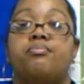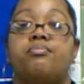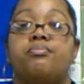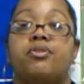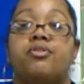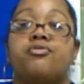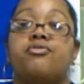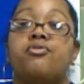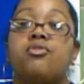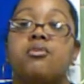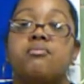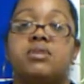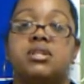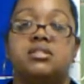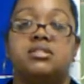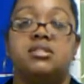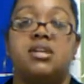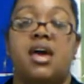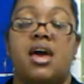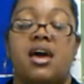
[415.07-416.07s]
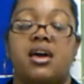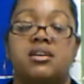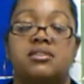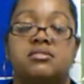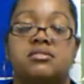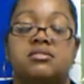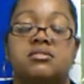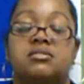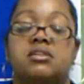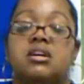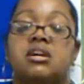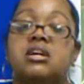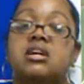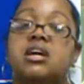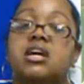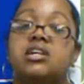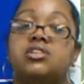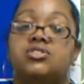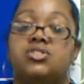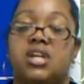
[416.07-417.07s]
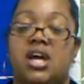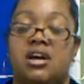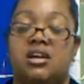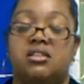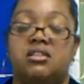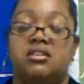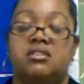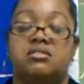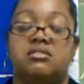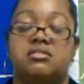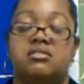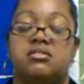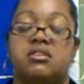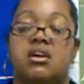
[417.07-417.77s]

performance tasks, and checklists.